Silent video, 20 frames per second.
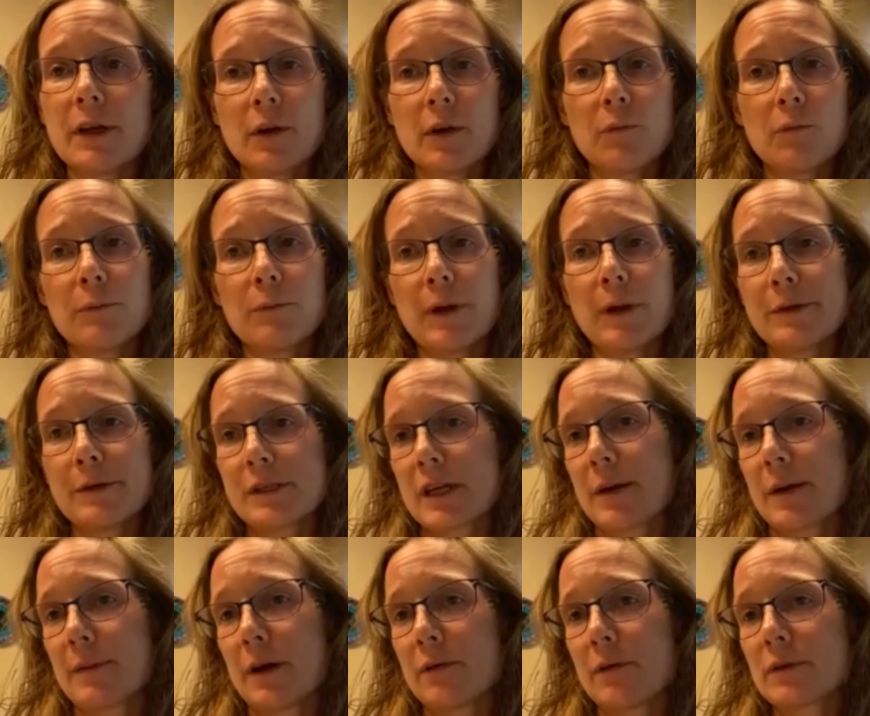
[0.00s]
When babies
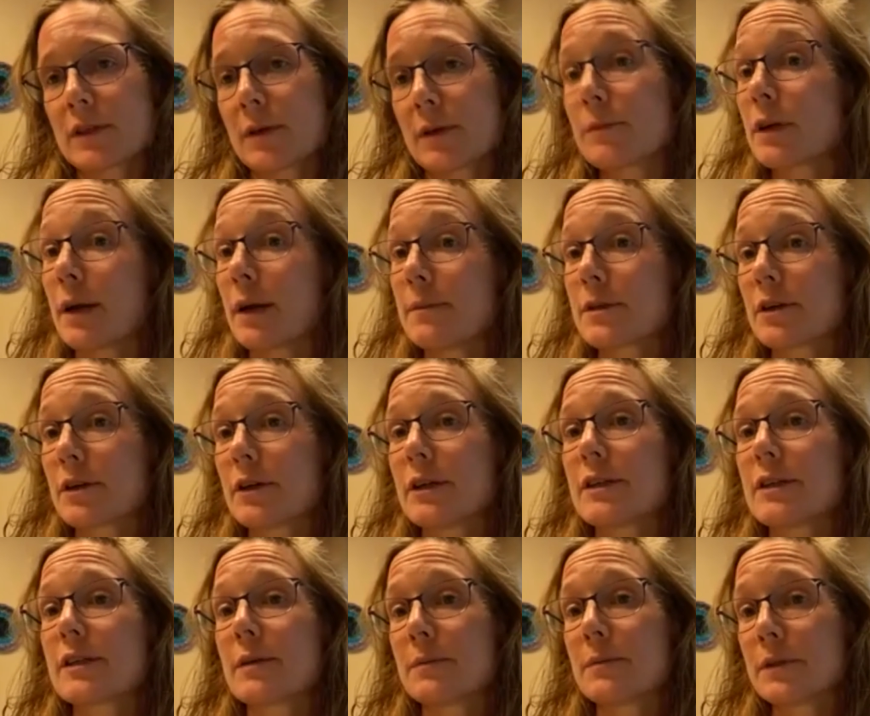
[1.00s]
come out, sometimes there
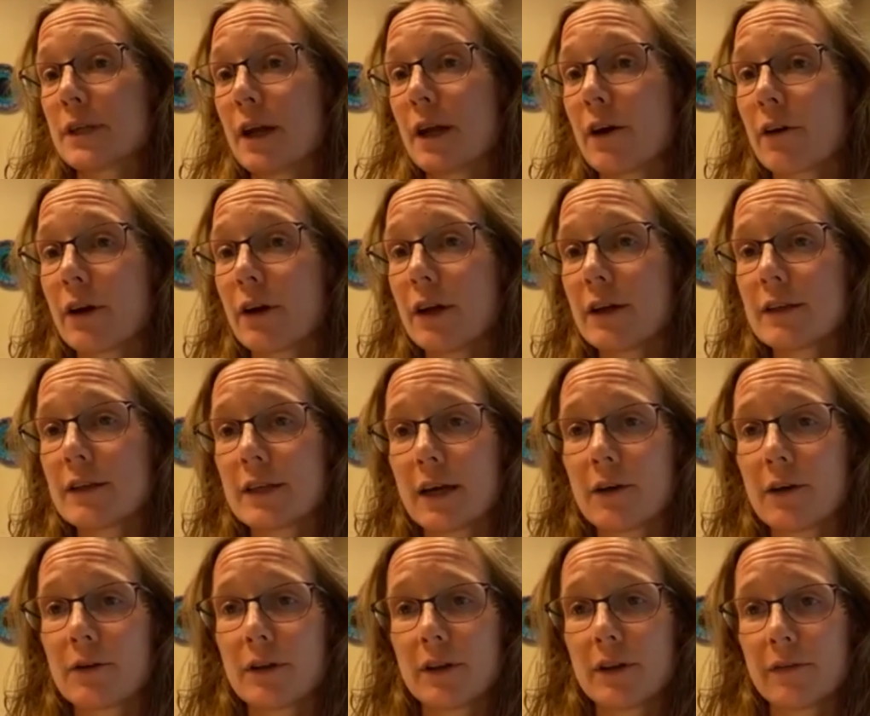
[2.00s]
is some tearing
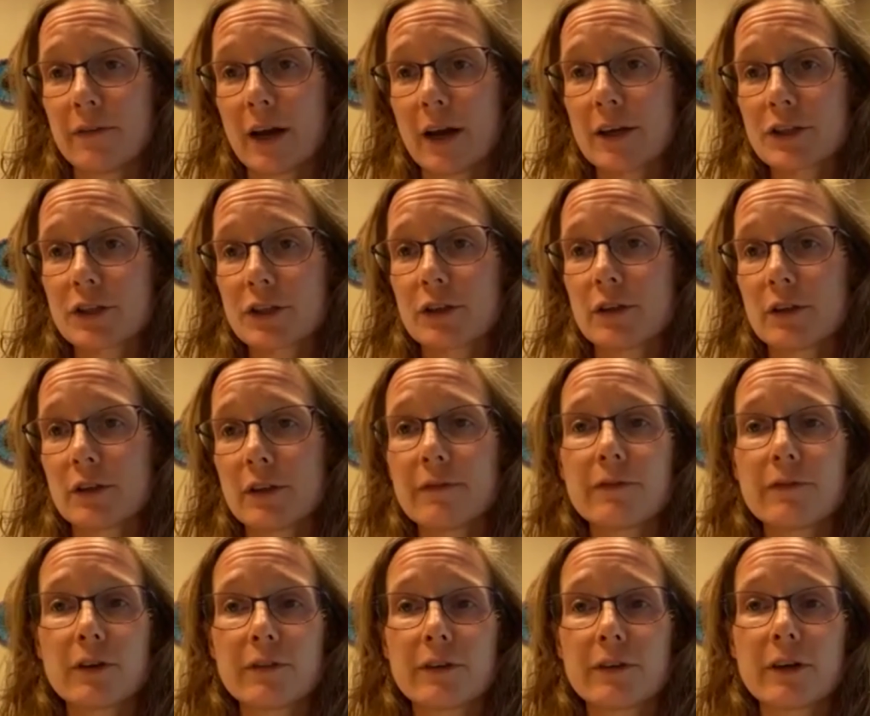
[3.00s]
down in the vaginal and
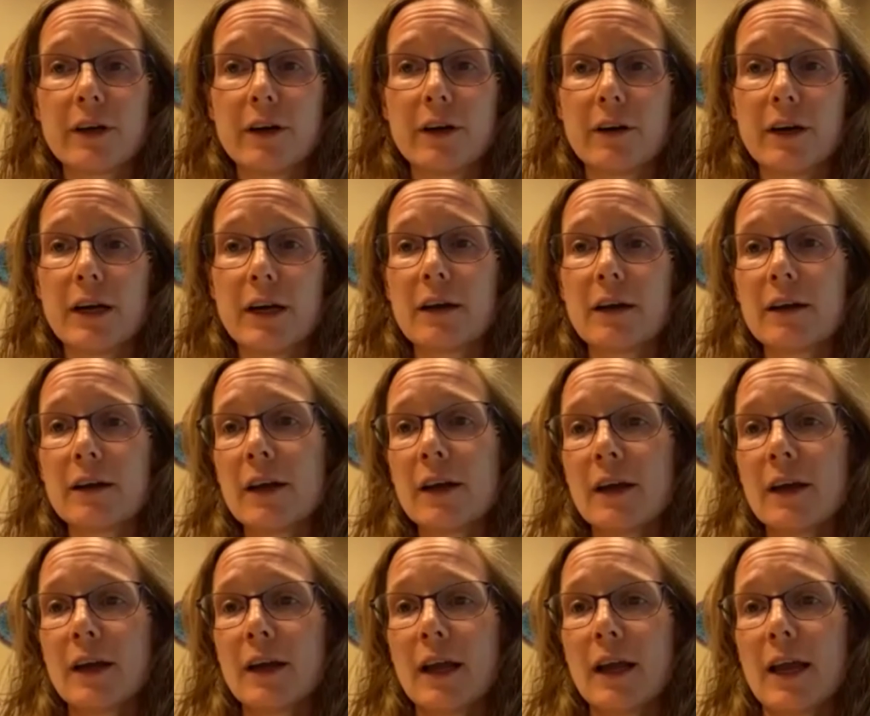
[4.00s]
vulvar area,
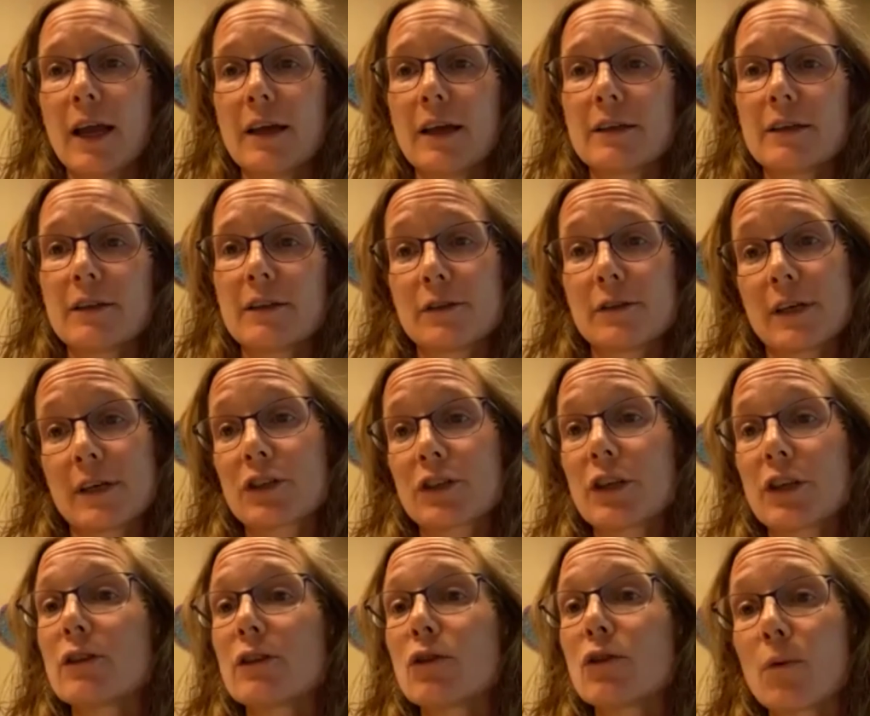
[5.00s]
and there's actually
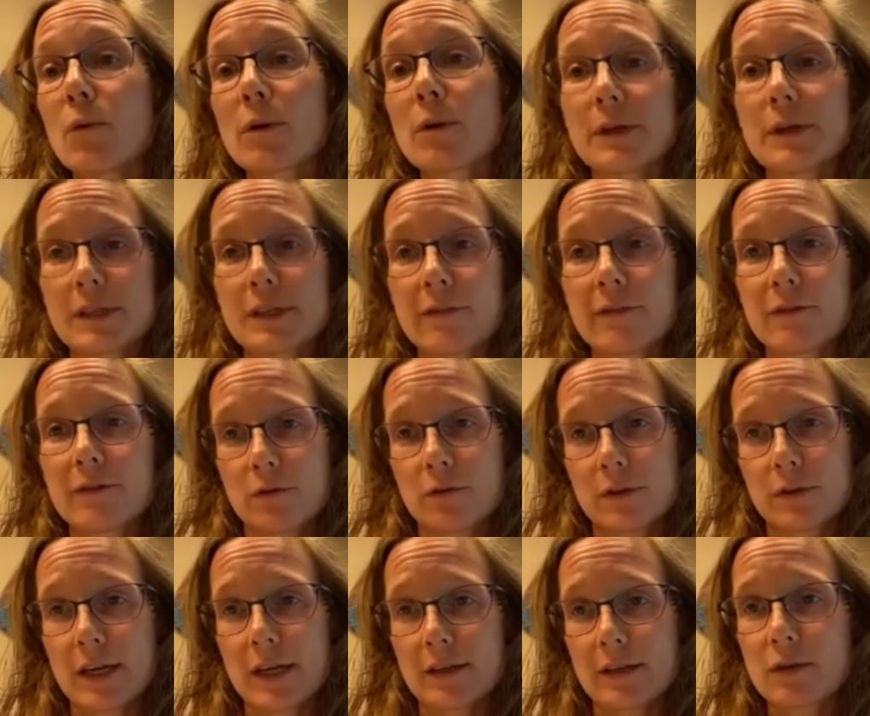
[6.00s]
a lower risk of those
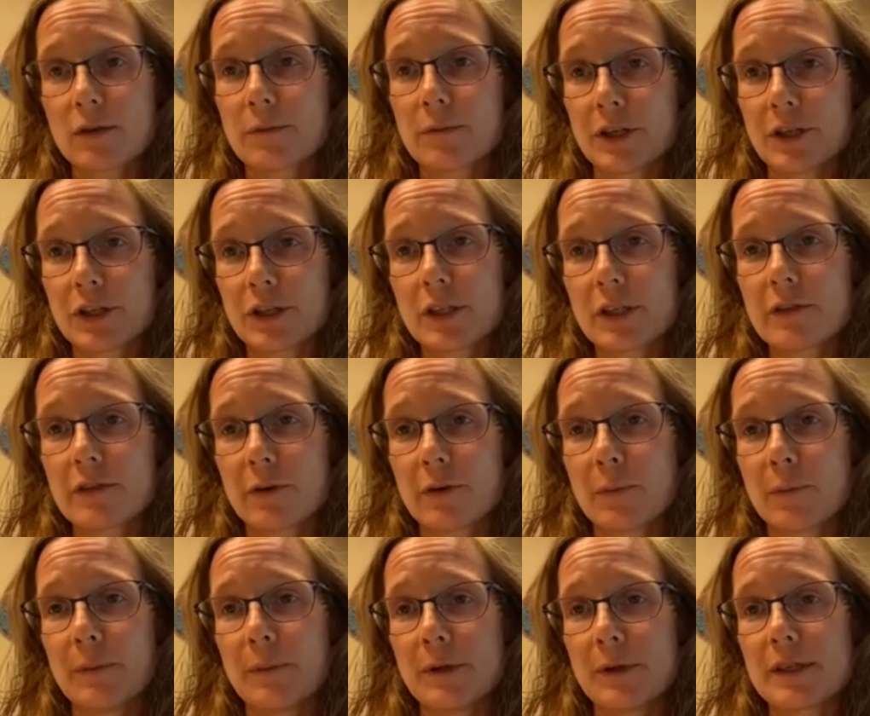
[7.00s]
lacerations for
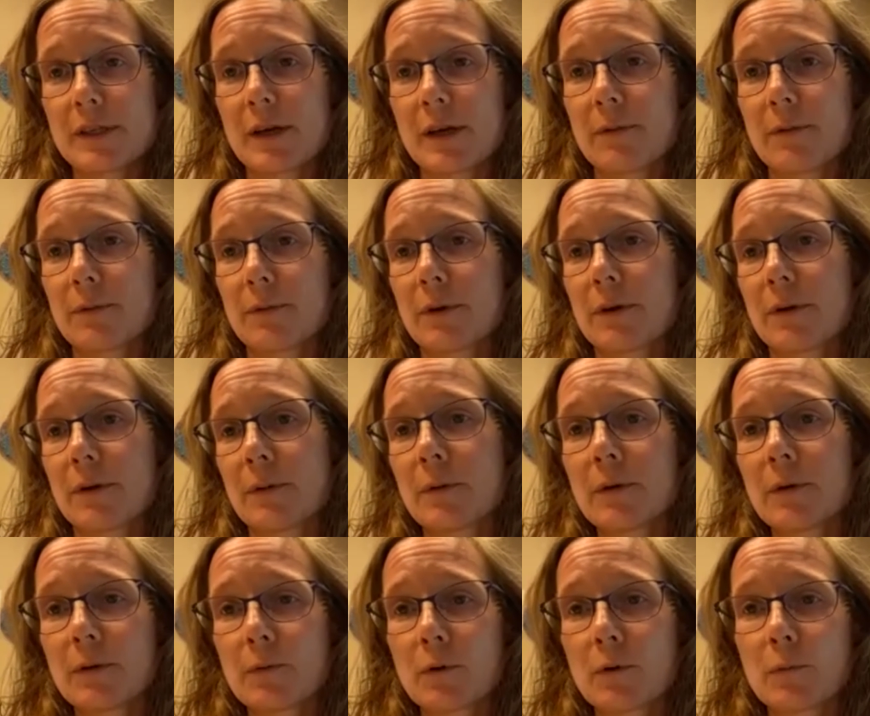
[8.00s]
babies that were
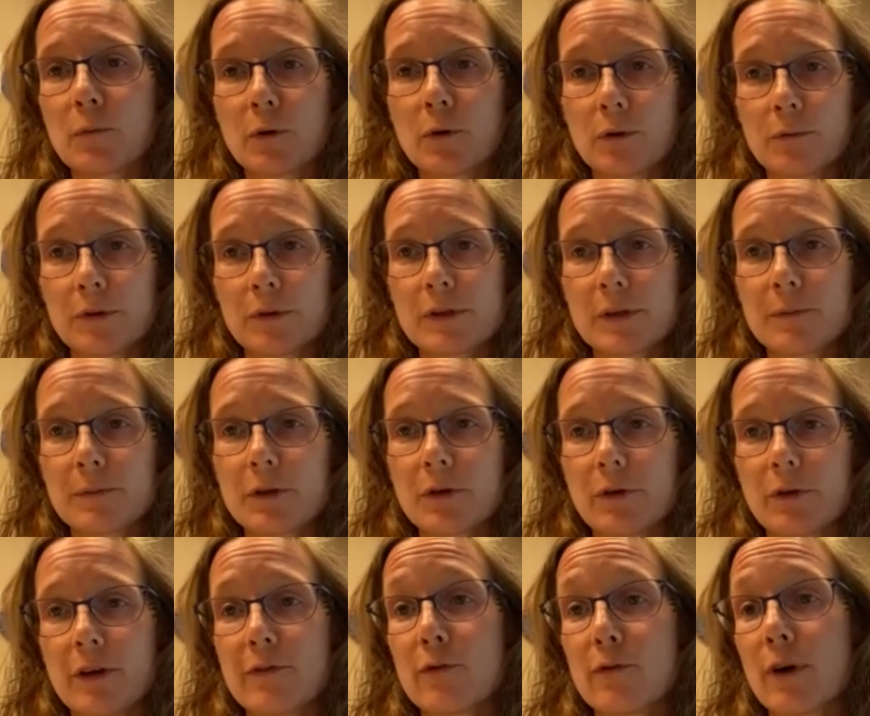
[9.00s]
born with some
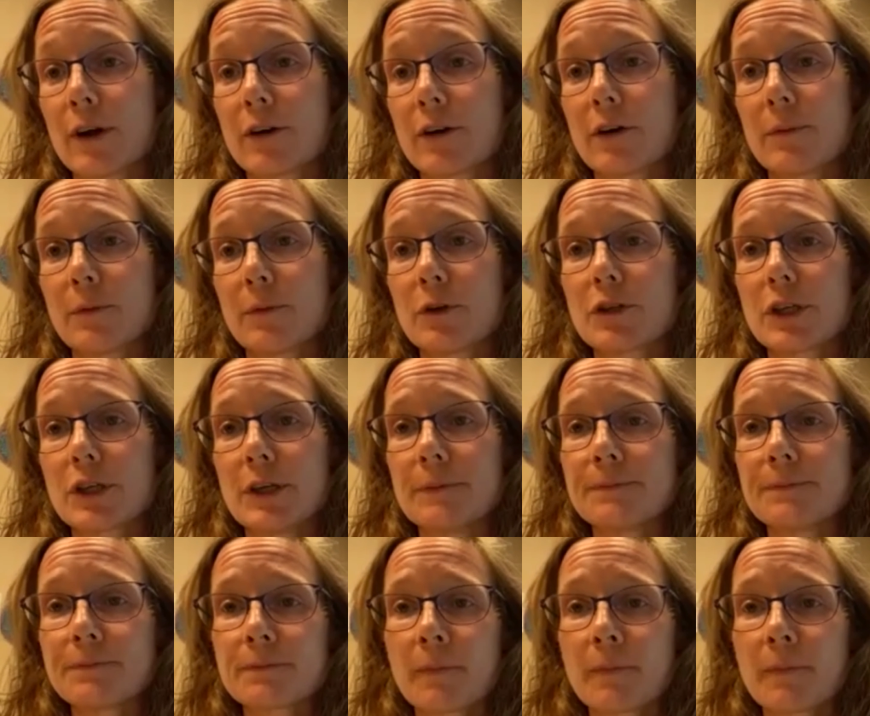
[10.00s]
degree of water immersion.